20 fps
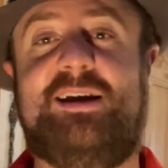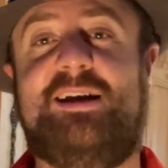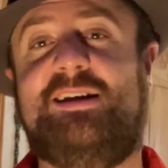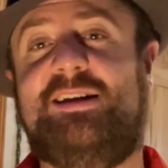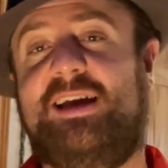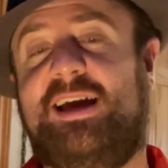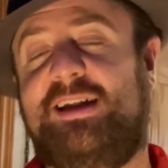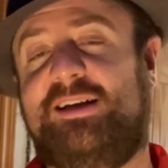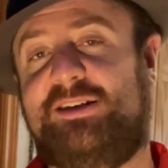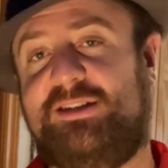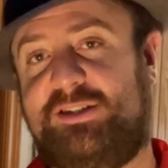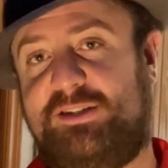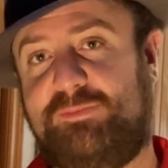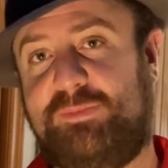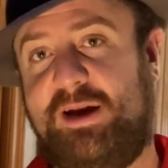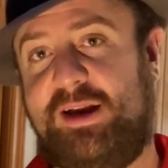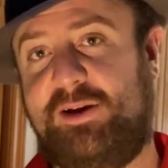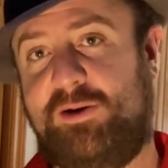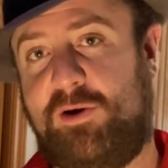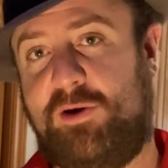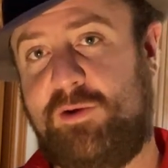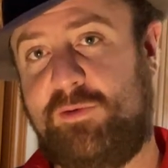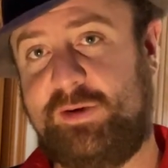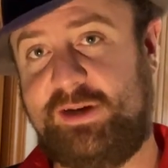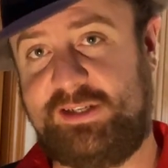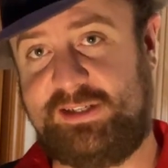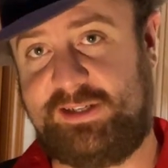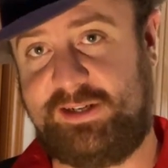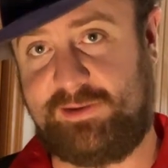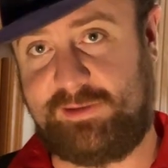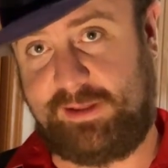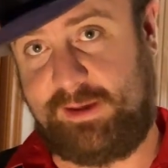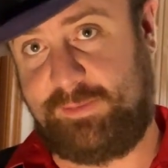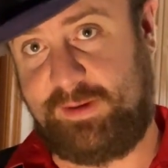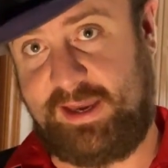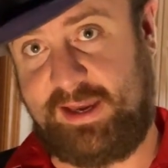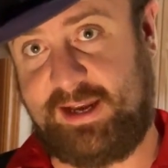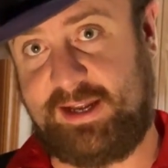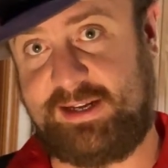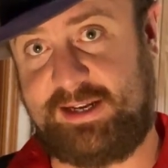and yet despite always nearly
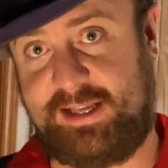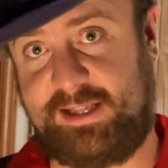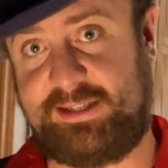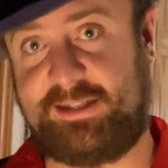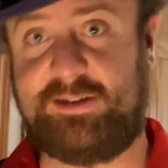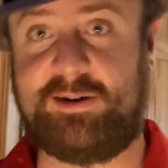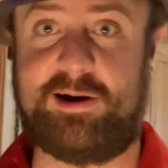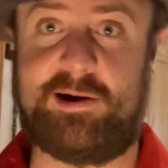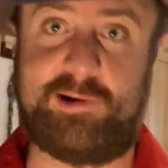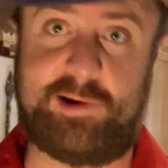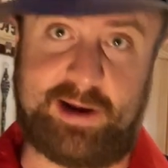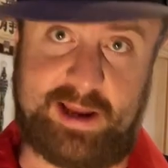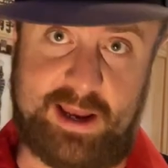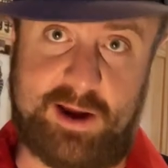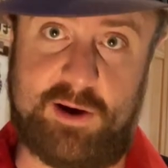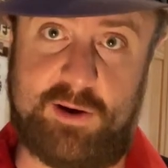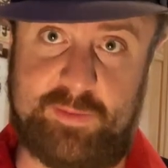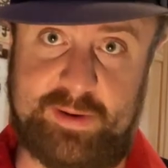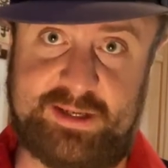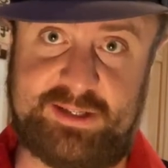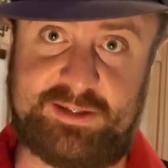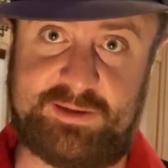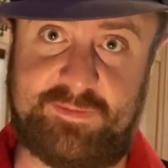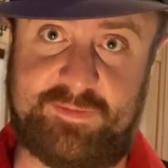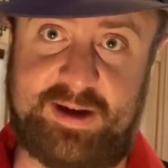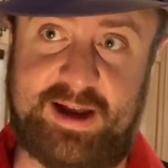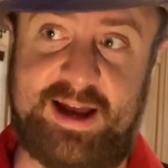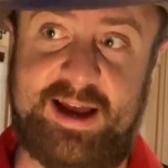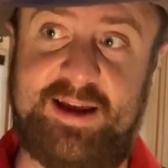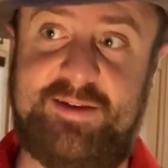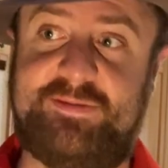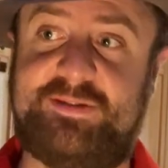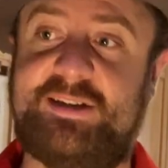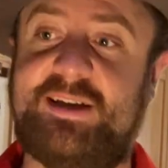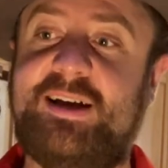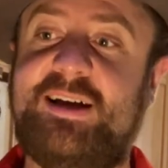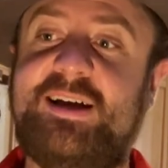being on Death's Door, he always survives?